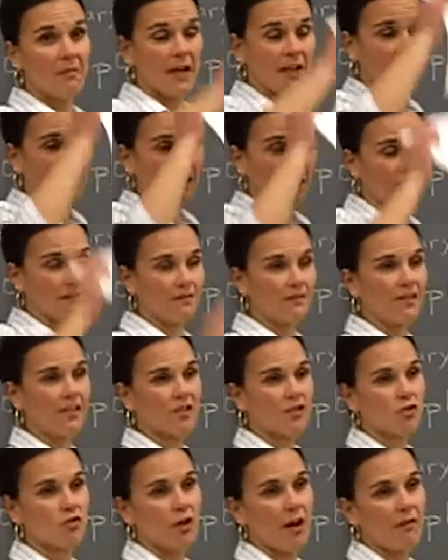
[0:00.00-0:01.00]
making
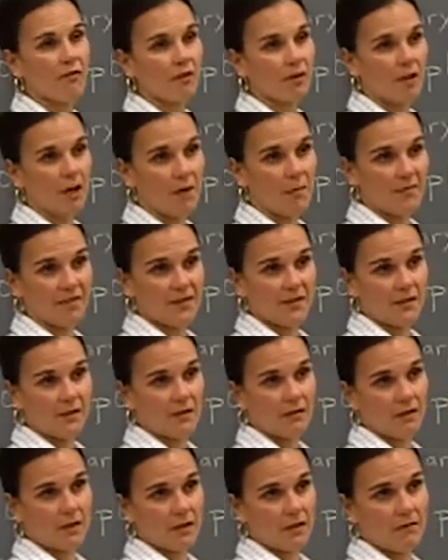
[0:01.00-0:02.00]
things travel up the
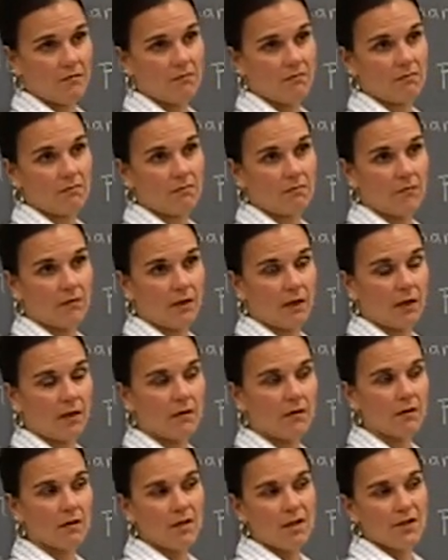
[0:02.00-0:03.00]
silica.
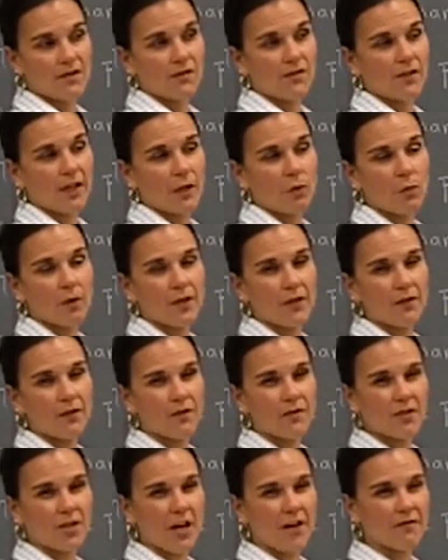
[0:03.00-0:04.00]
Okay? So like one of
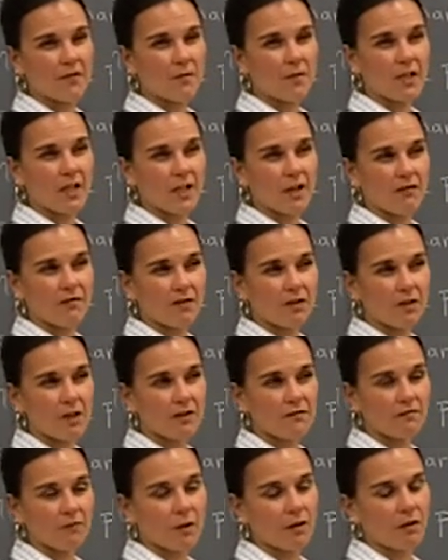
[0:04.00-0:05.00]
those you have to be careful
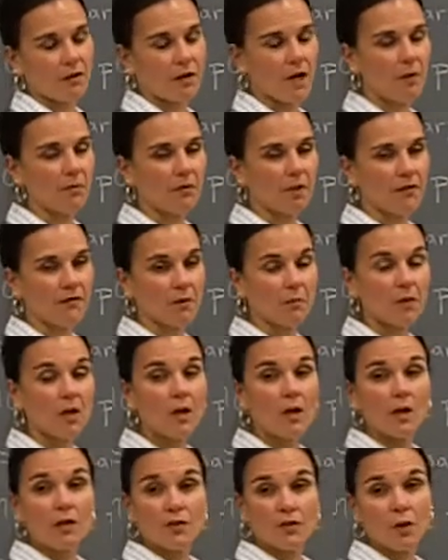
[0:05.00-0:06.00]
of, well, a couple of them.
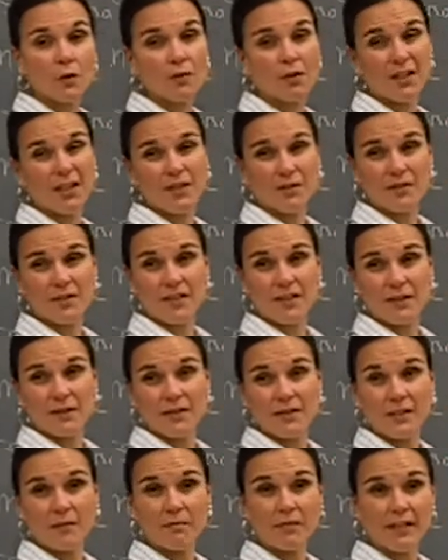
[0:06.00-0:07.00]
Don't get your
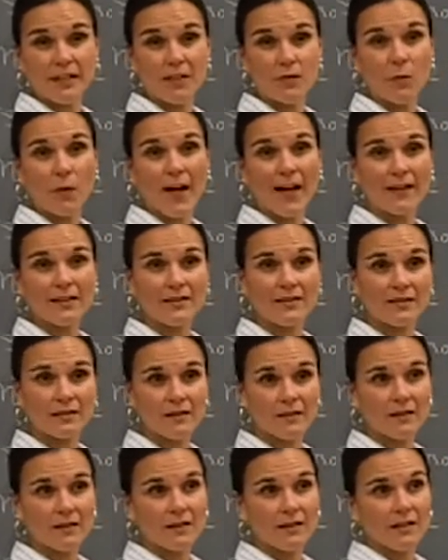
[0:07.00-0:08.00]
TLC plates wet,
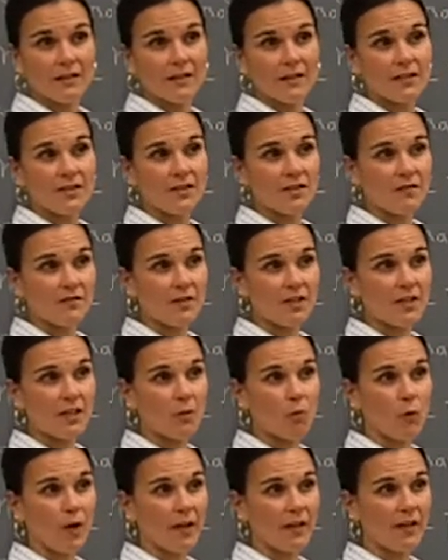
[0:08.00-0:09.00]
because if you
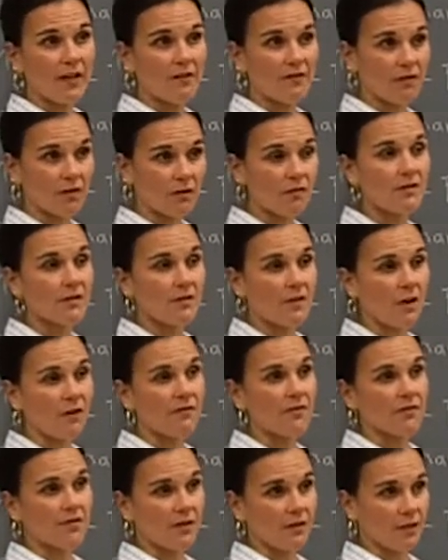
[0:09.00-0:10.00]
get them wet enough, you'll
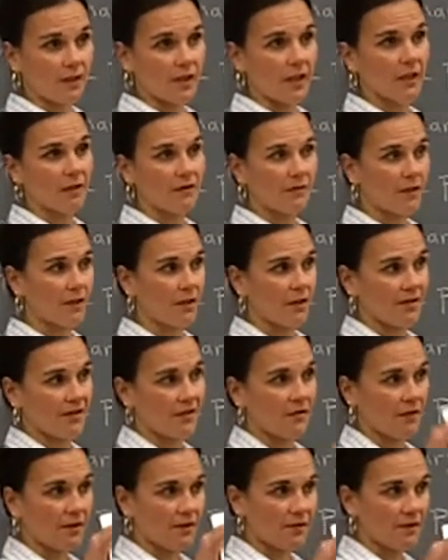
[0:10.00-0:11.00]
dissolve your silica. It
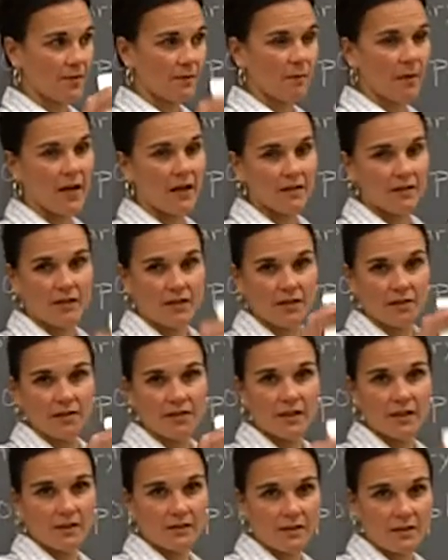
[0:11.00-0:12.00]
also leaves spots on your
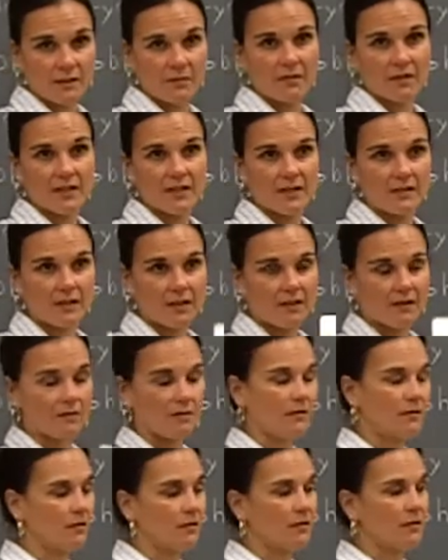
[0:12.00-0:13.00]
TLC plates that
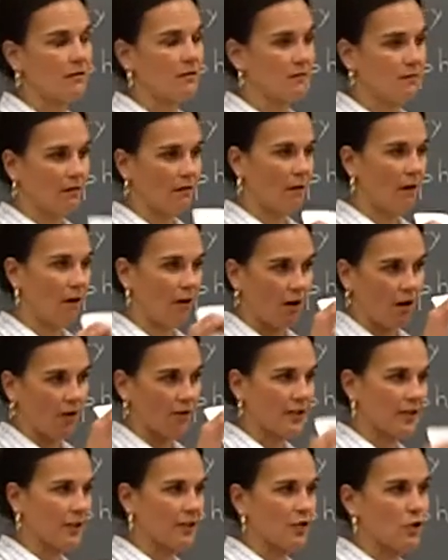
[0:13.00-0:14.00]
are
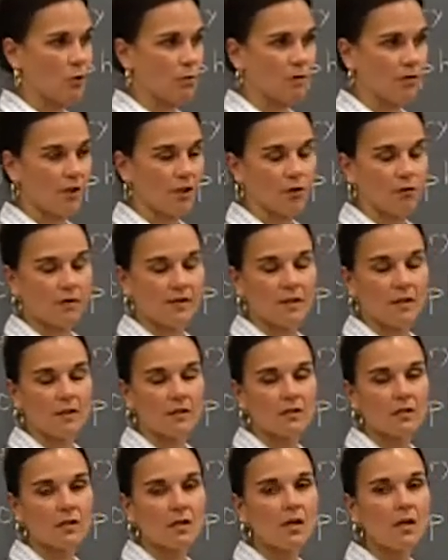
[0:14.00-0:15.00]
hard to interpret your
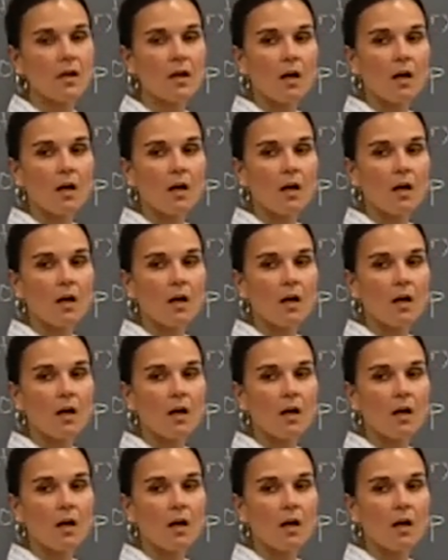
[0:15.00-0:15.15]
results.